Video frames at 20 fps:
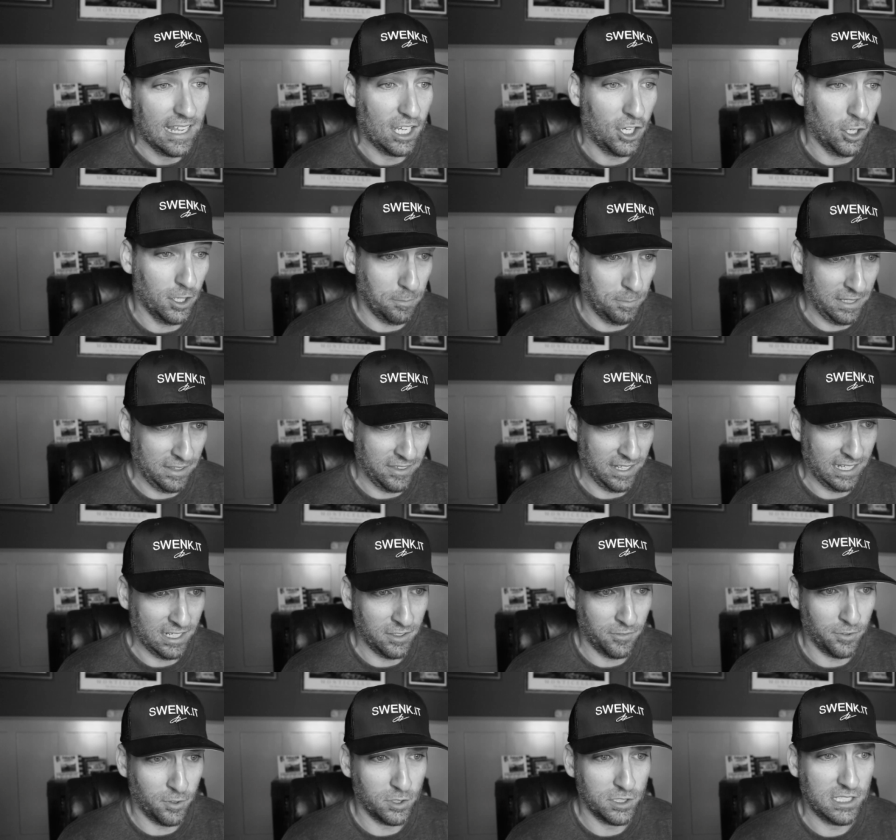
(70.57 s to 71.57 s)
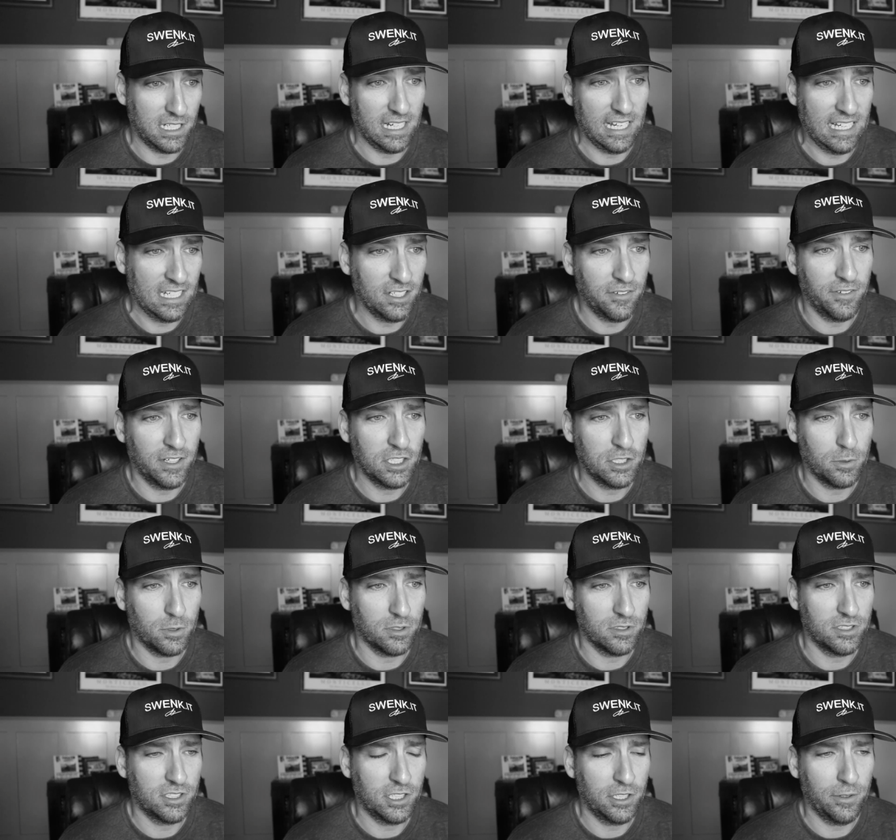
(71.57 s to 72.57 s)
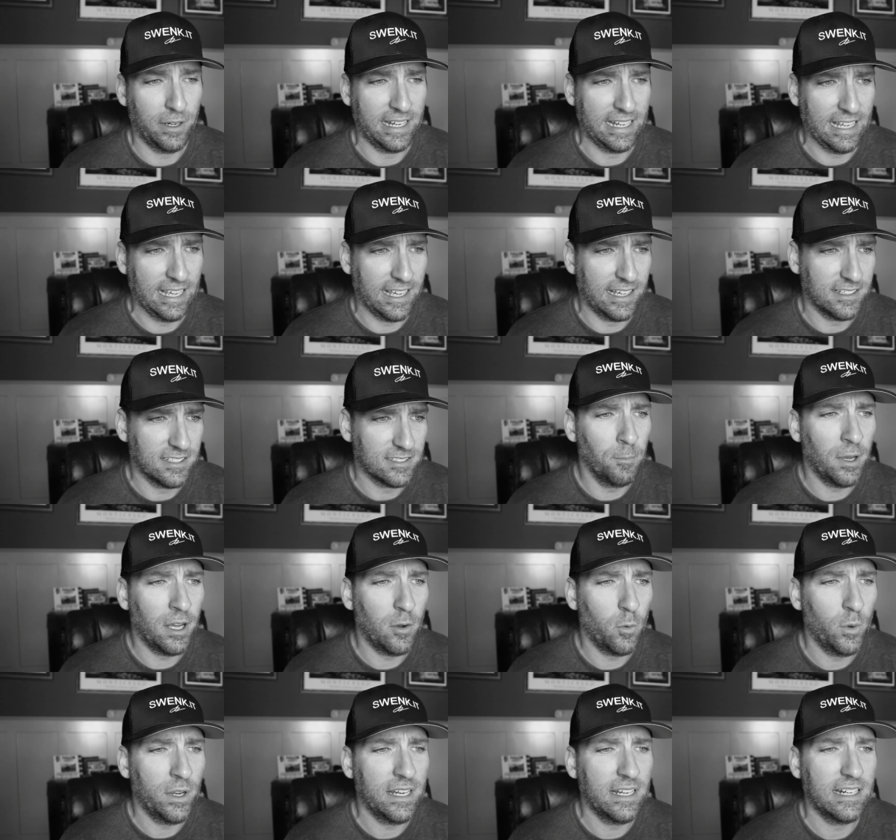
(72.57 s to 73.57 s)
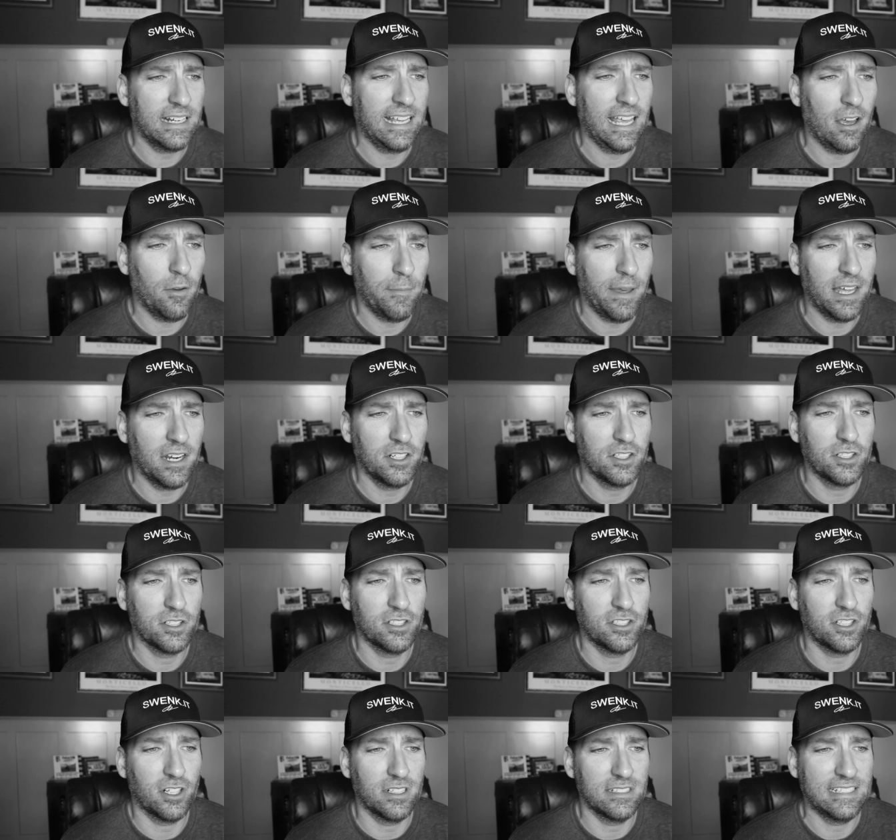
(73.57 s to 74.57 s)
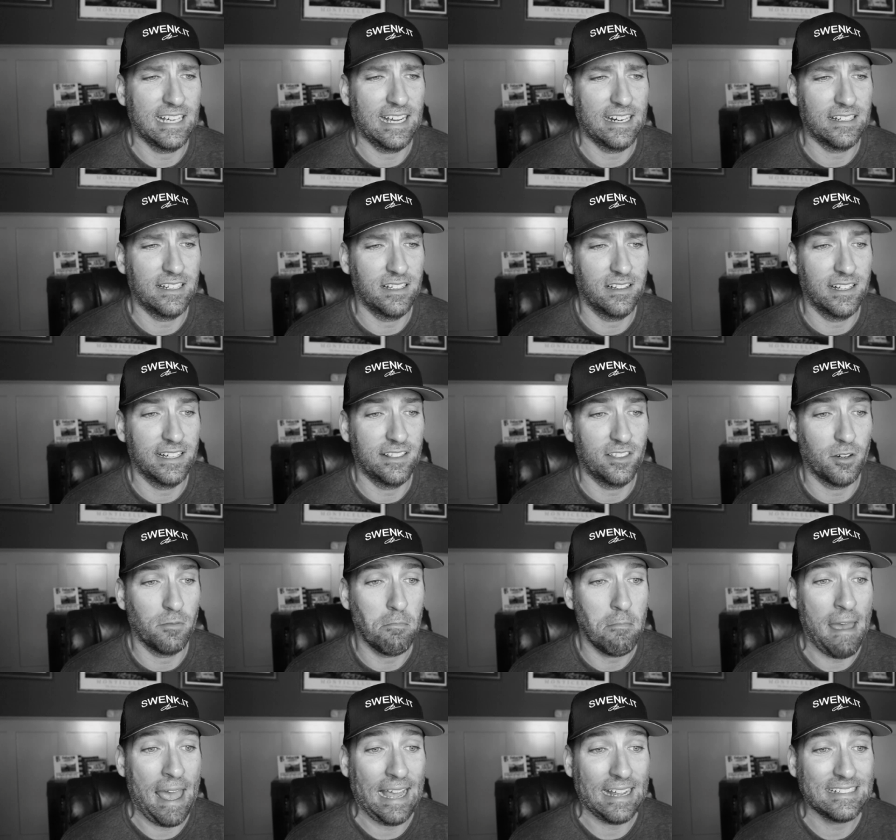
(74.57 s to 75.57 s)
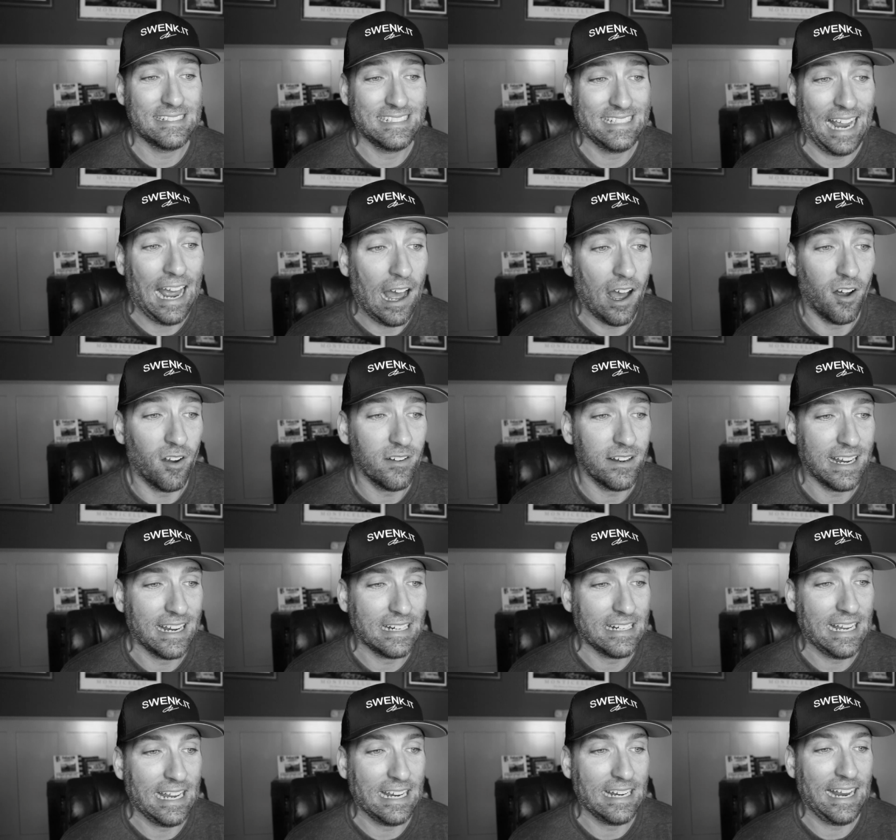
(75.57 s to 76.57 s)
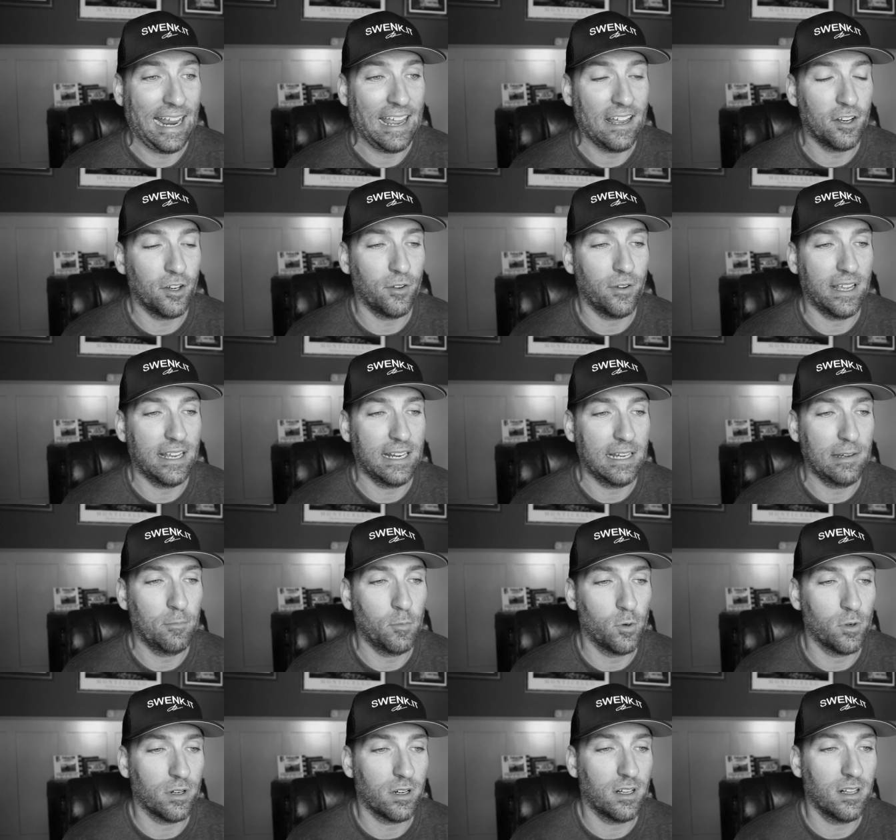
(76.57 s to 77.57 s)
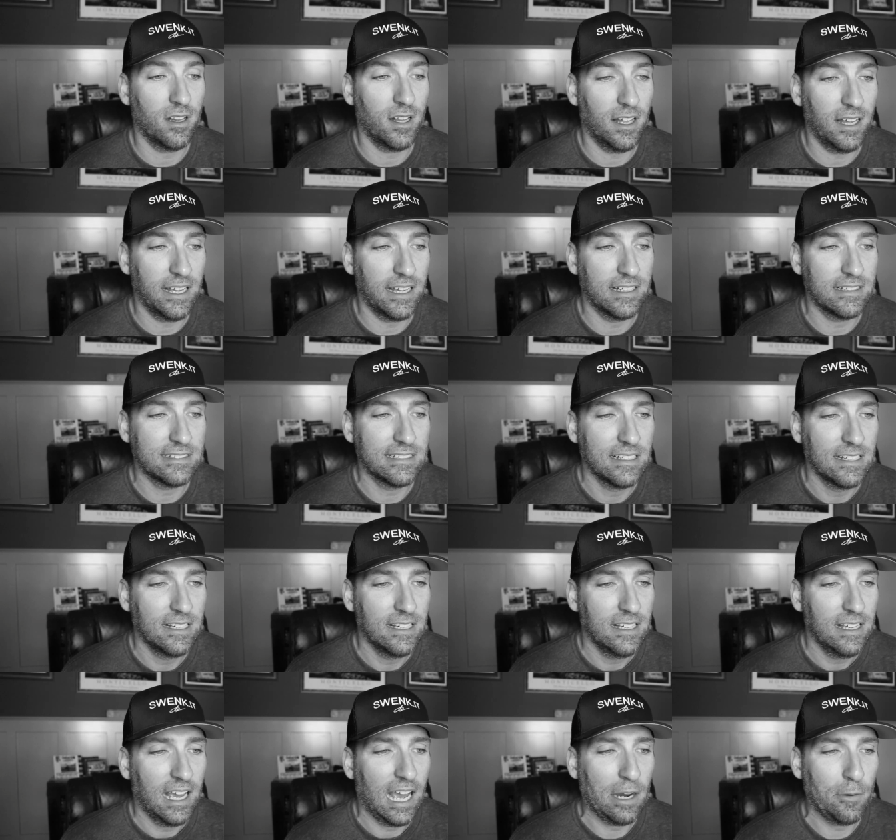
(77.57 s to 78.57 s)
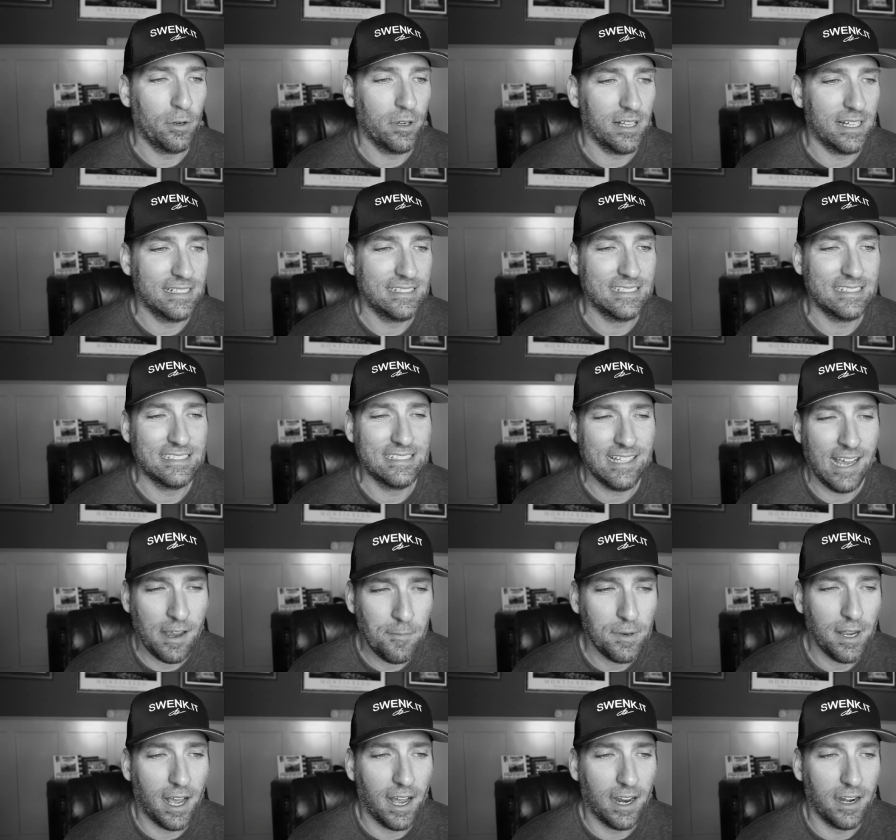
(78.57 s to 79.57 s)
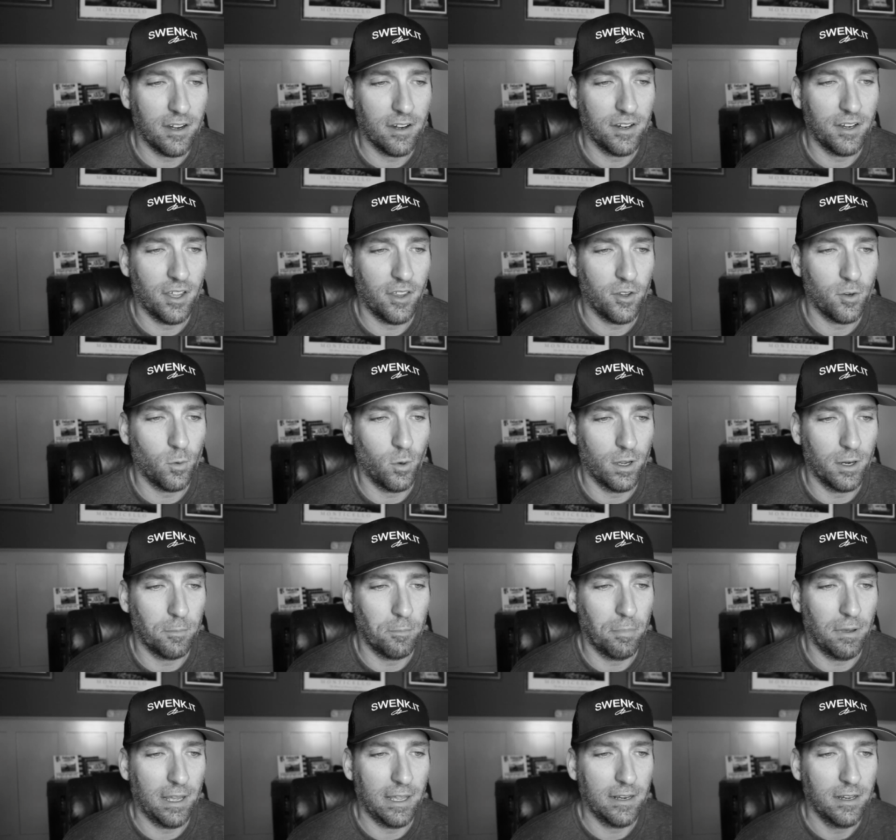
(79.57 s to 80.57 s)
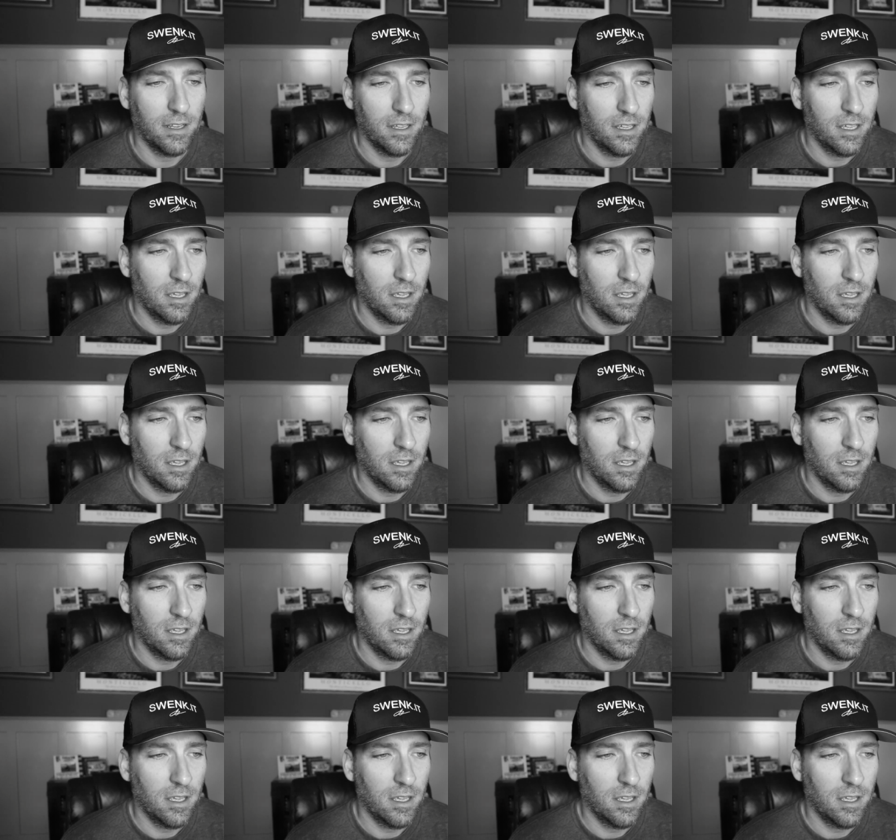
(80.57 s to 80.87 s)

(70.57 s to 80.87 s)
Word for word: It could be the individ individuals too, I guess. But when an account manager starts acting like they're maxed out and can't handle any more clients, I realize it's time to hire another one, but